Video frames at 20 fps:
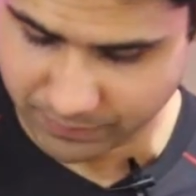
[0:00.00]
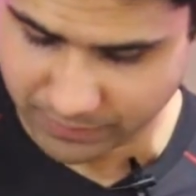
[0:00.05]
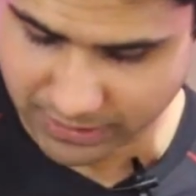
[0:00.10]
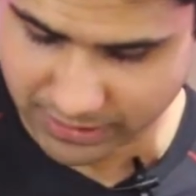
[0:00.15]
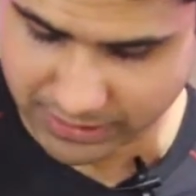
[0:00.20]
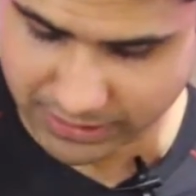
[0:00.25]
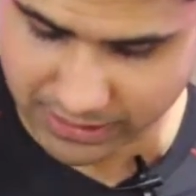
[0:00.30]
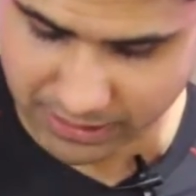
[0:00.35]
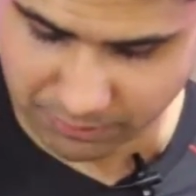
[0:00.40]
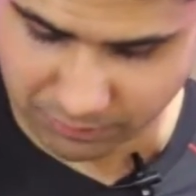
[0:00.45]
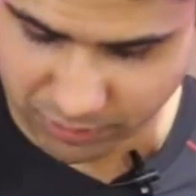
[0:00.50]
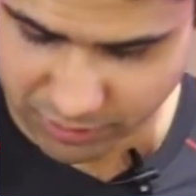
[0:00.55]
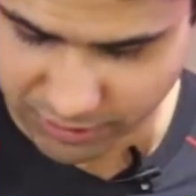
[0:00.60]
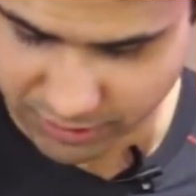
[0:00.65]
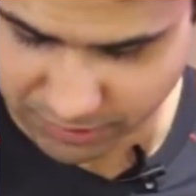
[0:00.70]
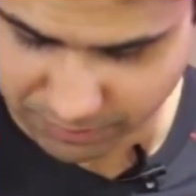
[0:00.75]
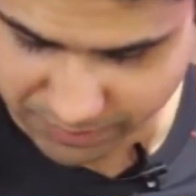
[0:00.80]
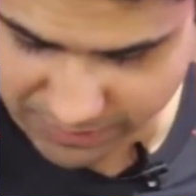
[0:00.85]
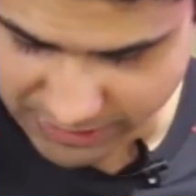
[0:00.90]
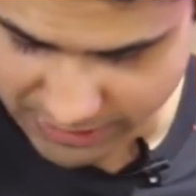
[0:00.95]
and then I'm
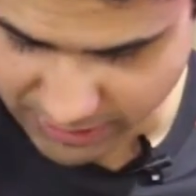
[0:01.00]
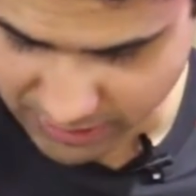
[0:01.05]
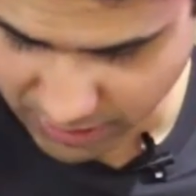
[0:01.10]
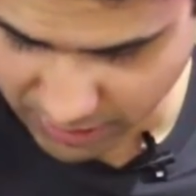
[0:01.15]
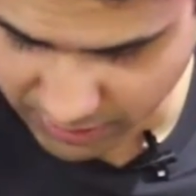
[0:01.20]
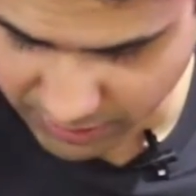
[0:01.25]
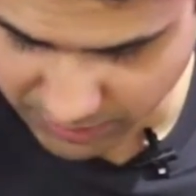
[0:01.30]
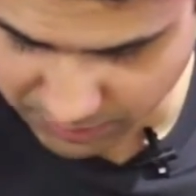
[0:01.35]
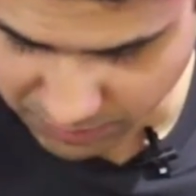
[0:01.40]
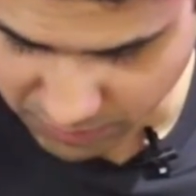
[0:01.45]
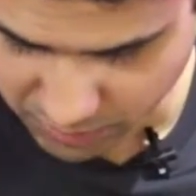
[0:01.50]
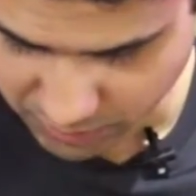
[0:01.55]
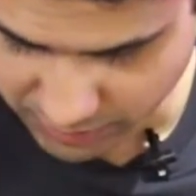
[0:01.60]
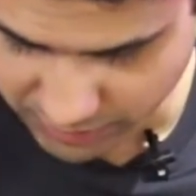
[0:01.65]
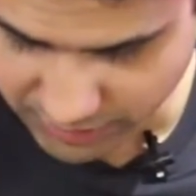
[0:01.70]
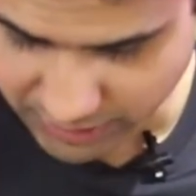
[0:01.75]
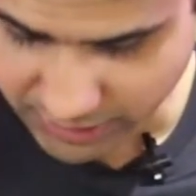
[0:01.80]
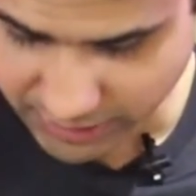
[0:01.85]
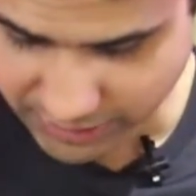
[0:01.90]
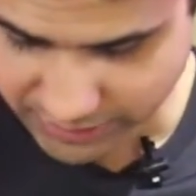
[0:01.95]
gonna be talking about
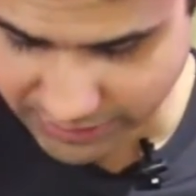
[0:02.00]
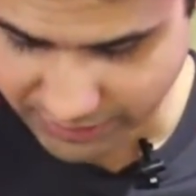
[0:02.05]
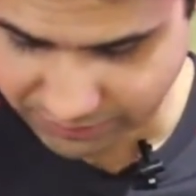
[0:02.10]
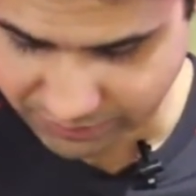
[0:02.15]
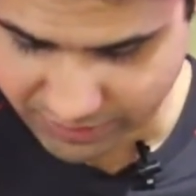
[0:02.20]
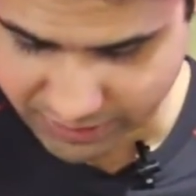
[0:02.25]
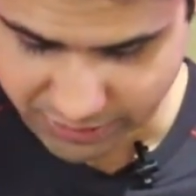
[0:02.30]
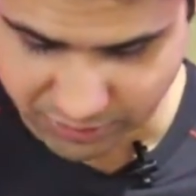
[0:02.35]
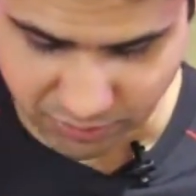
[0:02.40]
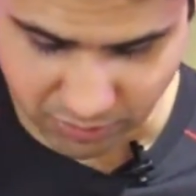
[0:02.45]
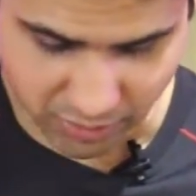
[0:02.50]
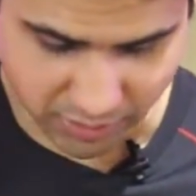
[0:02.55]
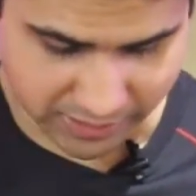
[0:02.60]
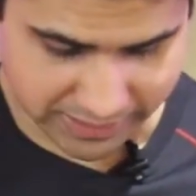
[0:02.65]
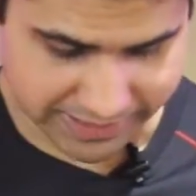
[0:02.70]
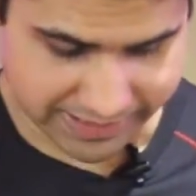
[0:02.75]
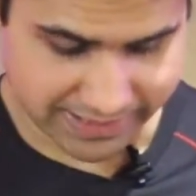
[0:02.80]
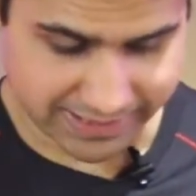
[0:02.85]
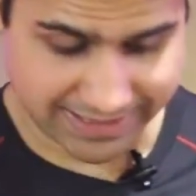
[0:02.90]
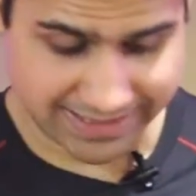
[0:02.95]
the third thing which I do not
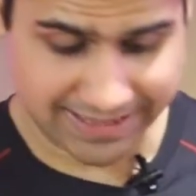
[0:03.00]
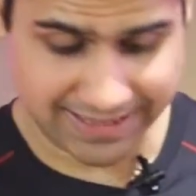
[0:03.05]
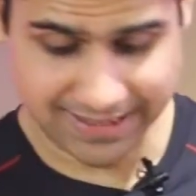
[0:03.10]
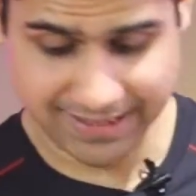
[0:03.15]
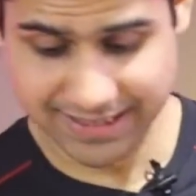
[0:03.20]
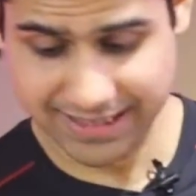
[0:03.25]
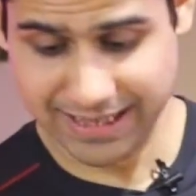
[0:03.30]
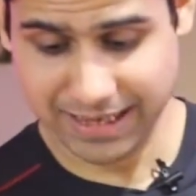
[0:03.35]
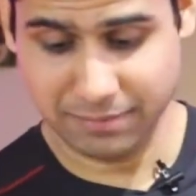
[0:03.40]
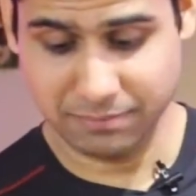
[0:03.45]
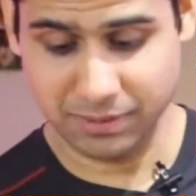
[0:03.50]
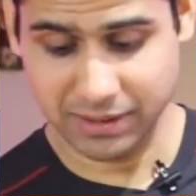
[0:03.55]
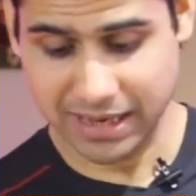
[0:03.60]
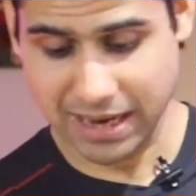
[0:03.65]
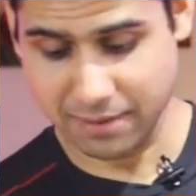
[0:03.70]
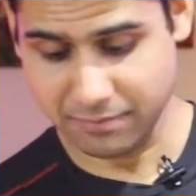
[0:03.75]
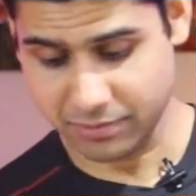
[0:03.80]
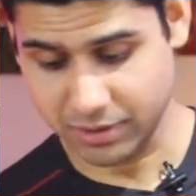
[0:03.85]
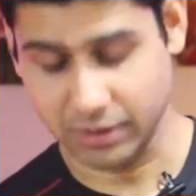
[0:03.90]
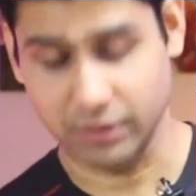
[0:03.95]
like is the gimbal
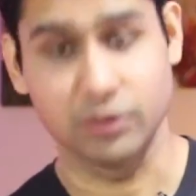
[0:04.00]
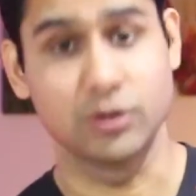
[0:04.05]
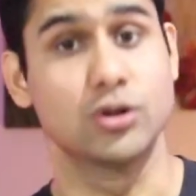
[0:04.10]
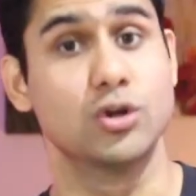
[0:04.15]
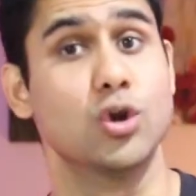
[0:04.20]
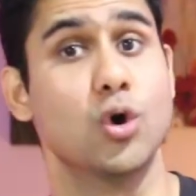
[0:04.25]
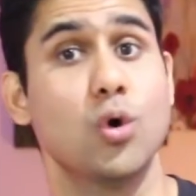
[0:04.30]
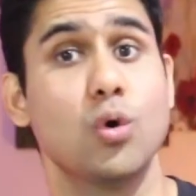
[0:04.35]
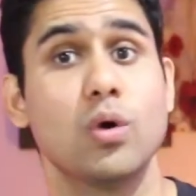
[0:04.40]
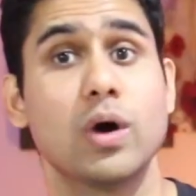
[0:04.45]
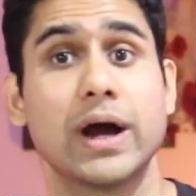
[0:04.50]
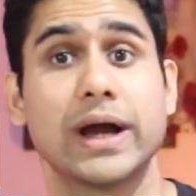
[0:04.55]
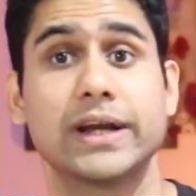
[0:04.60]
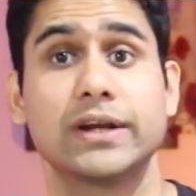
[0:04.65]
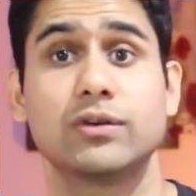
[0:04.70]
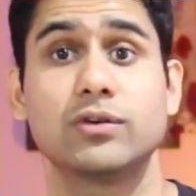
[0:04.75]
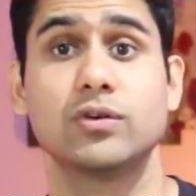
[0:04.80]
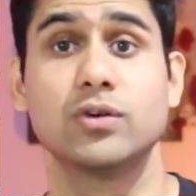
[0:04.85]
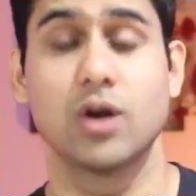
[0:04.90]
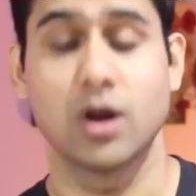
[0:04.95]
camera. No,
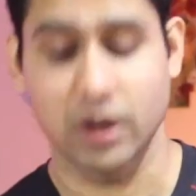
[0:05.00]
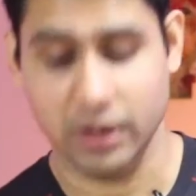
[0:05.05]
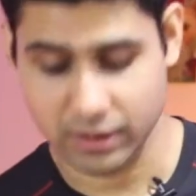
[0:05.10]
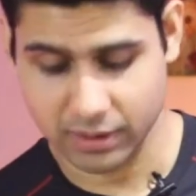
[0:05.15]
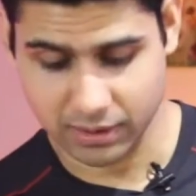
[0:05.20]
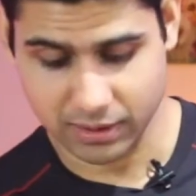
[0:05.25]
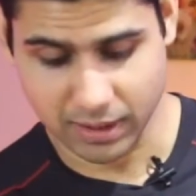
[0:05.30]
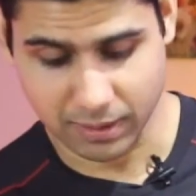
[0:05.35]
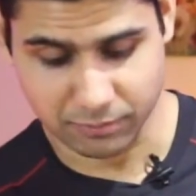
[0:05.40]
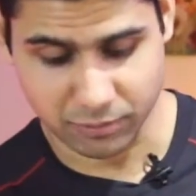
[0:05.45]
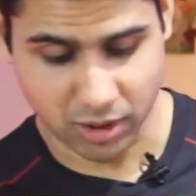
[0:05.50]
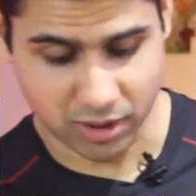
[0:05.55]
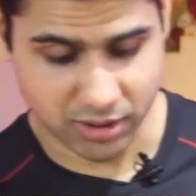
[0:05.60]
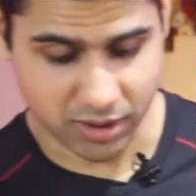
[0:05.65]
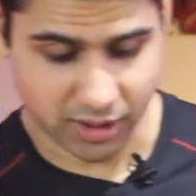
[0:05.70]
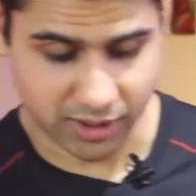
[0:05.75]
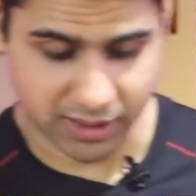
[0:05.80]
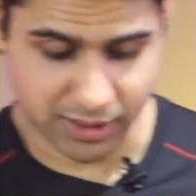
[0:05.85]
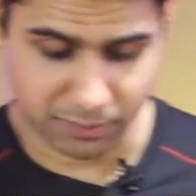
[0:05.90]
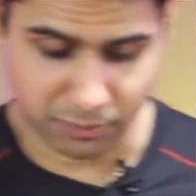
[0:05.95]
I'm not
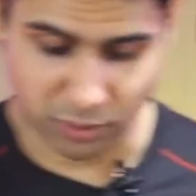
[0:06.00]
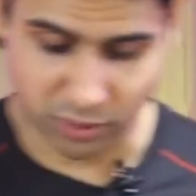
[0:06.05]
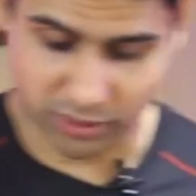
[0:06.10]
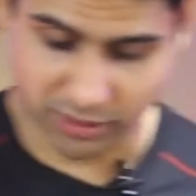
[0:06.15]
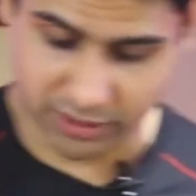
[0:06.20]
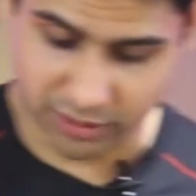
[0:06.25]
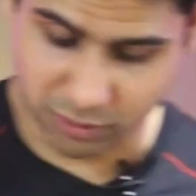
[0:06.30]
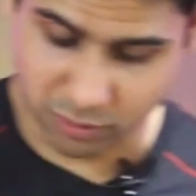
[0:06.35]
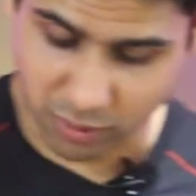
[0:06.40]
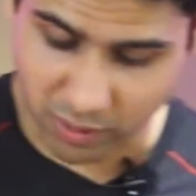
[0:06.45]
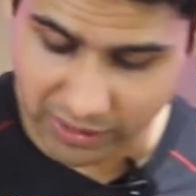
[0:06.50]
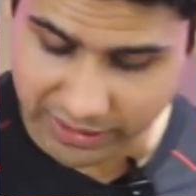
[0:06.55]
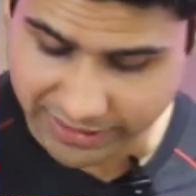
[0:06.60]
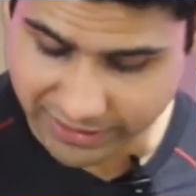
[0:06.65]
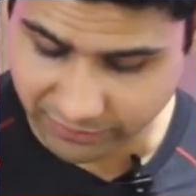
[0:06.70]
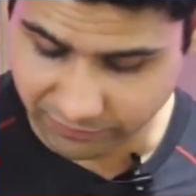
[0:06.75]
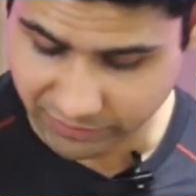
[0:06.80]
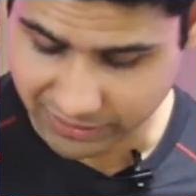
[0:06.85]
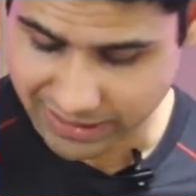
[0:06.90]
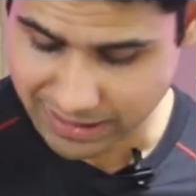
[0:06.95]
talking about the
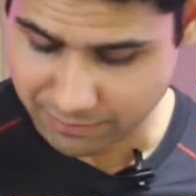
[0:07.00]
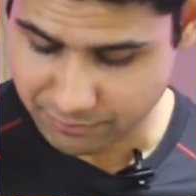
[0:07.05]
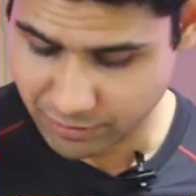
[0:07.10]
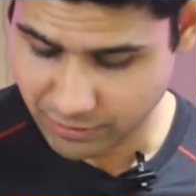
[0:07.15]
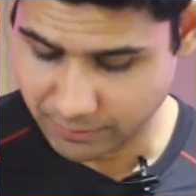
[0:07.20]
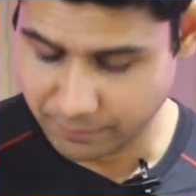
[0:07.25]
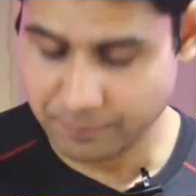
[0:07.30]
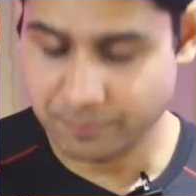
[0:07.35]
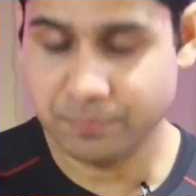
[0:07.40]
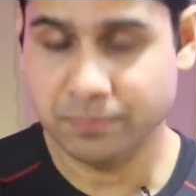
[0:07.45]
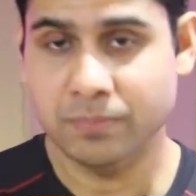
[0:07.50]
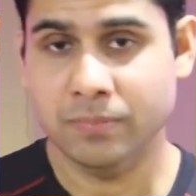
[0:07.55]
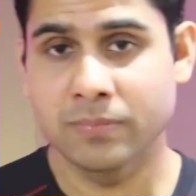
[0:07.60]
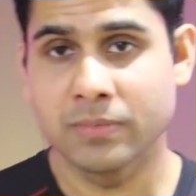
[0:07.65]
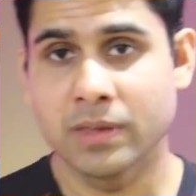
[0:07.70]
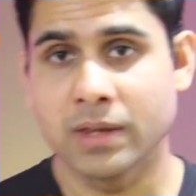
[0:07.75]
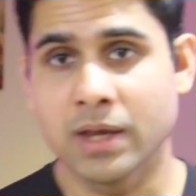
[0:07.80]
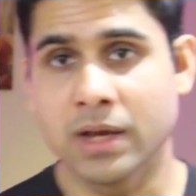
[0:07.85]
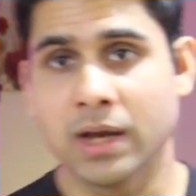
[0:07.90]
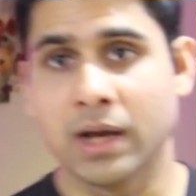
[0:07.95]
quality of the camera.
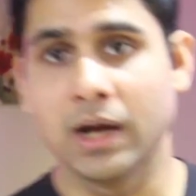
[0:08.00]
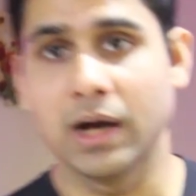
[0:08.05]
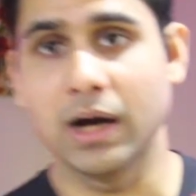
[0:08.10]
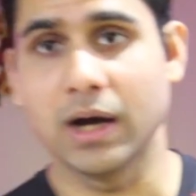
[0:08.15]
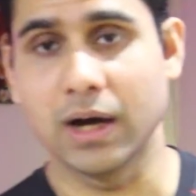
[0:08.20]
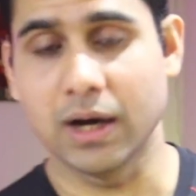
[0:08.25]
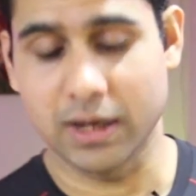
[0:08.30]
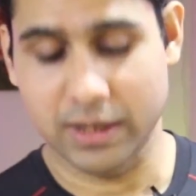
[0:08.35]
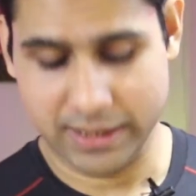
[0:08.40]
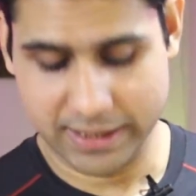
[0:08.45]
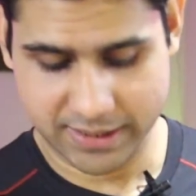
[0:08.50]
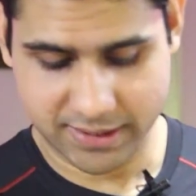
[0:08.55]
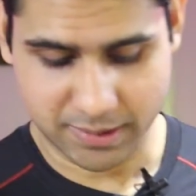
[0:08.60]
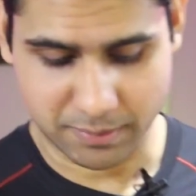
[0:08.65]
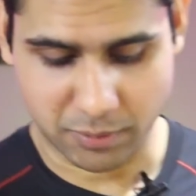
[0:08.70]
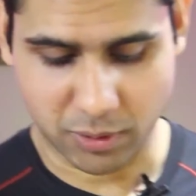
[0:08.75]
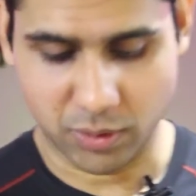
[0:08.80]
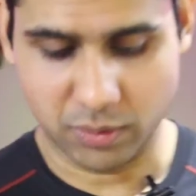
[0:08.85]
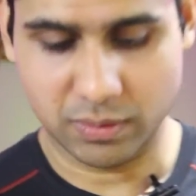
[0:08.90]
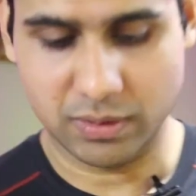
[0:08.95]
It's
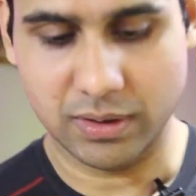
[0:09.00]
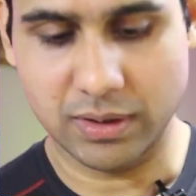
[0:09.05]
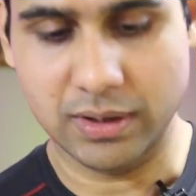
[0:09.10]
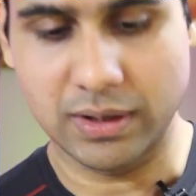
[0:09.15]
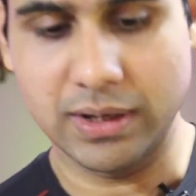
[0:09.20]
about